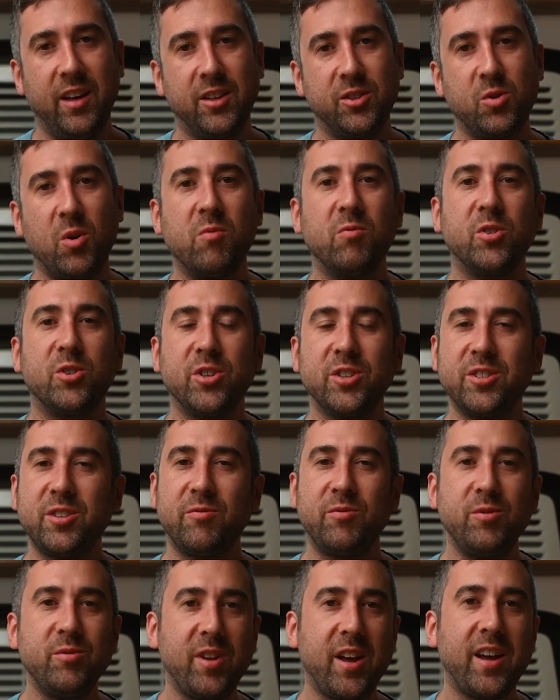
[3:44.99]
So over just a
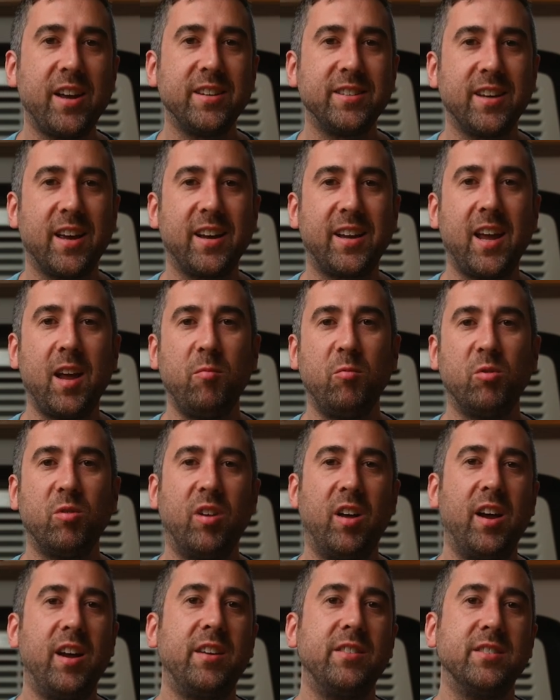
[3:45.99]
few days, I came to
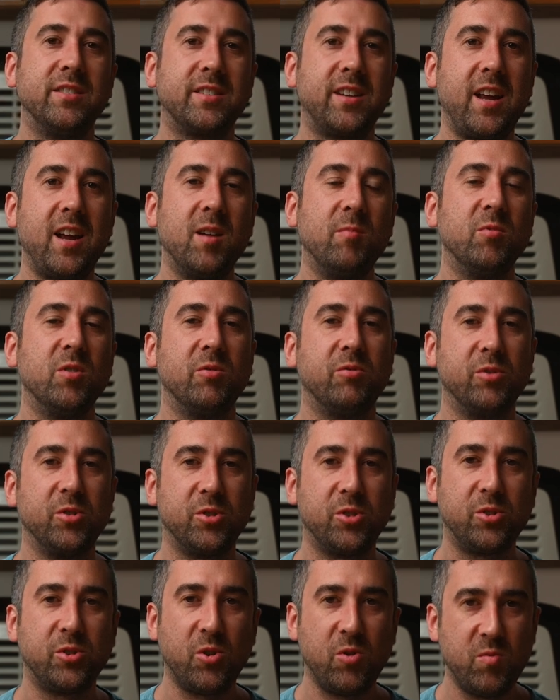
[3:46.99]
rely on this camera for
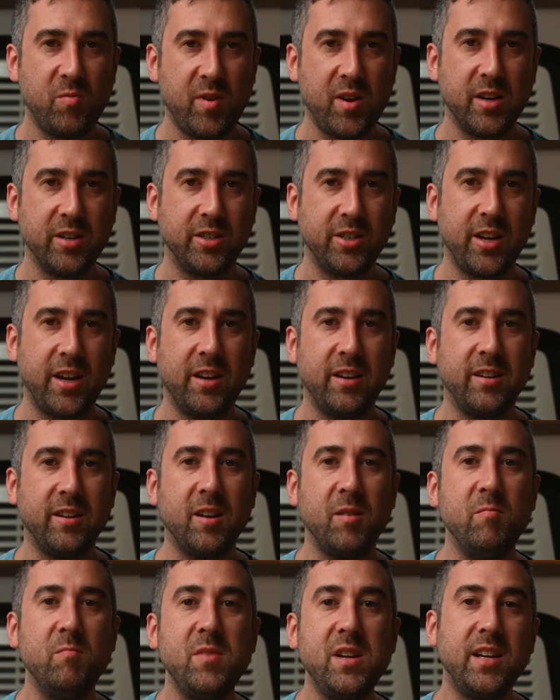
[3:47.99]
so much, and
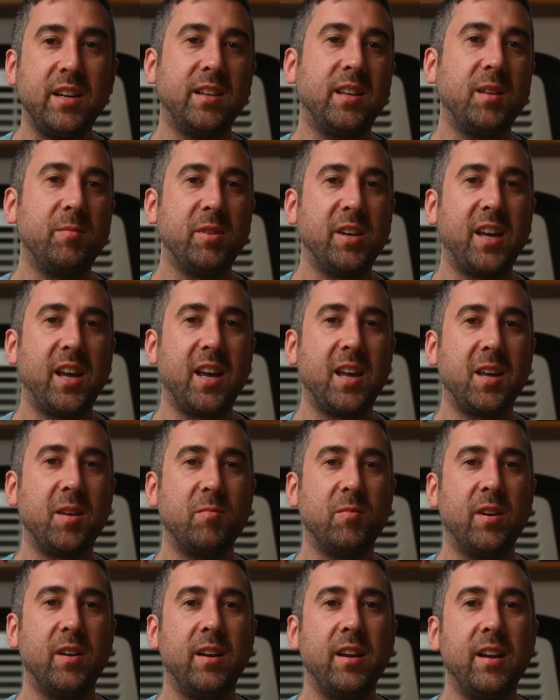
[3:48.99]
it immediately
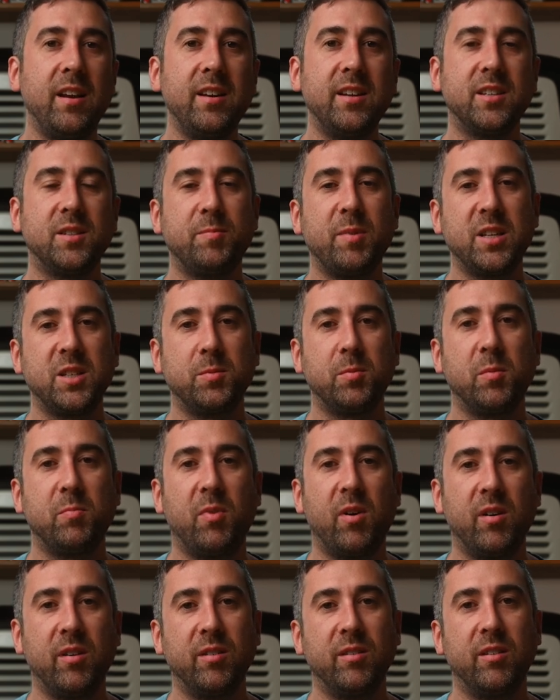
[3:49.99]
became an indispensable
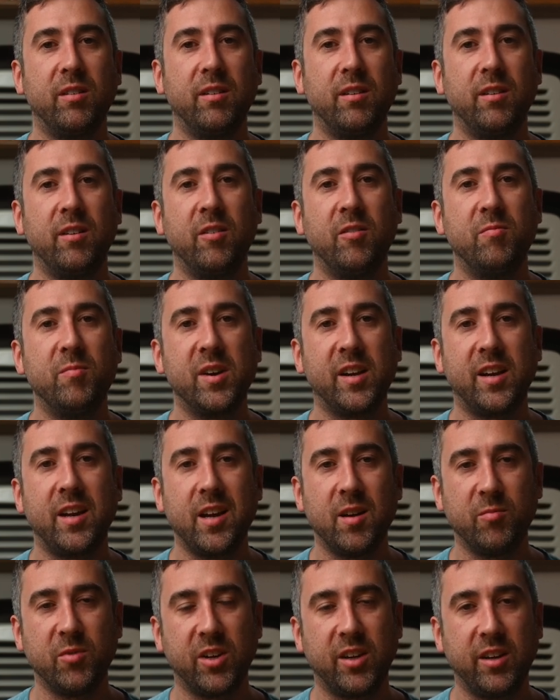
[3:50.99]
part of my
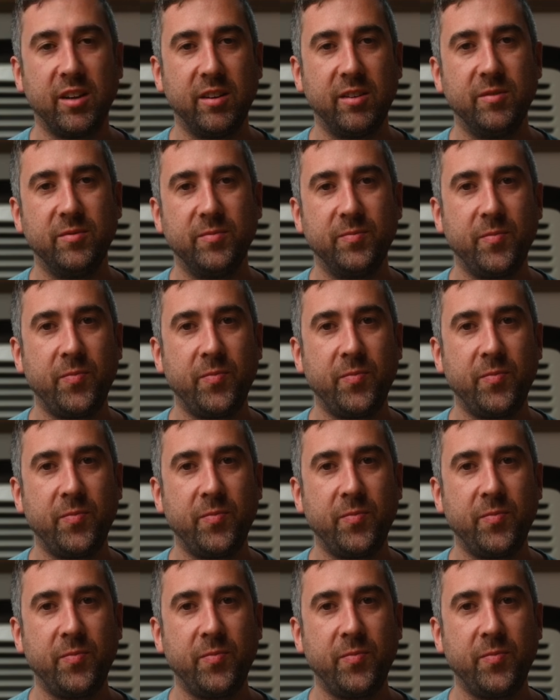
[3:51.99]
camera kit.